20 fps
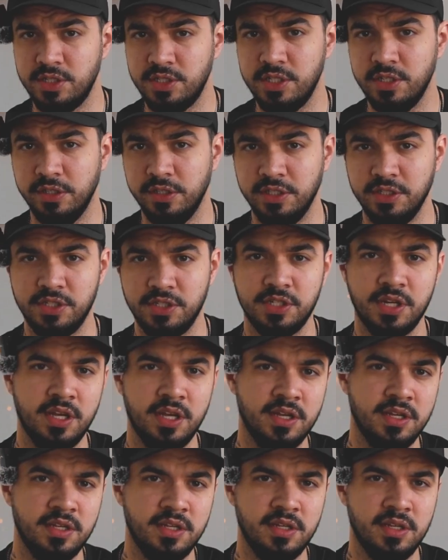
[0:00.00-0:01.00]
series,
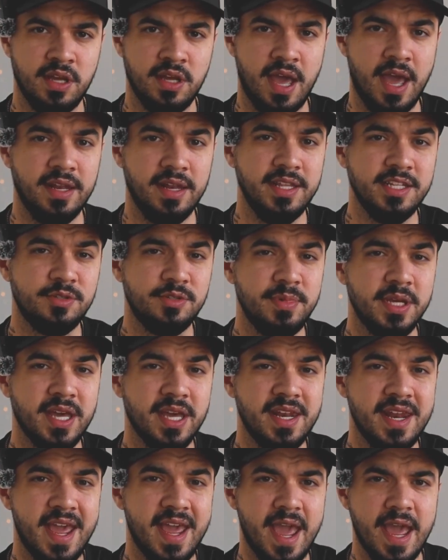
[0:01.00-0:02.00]
and they speak
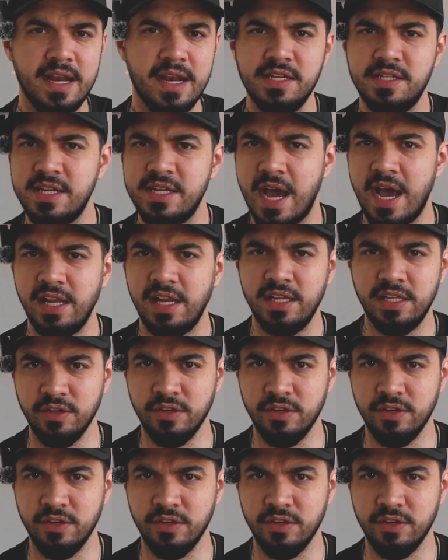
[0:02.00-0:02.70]
an entirely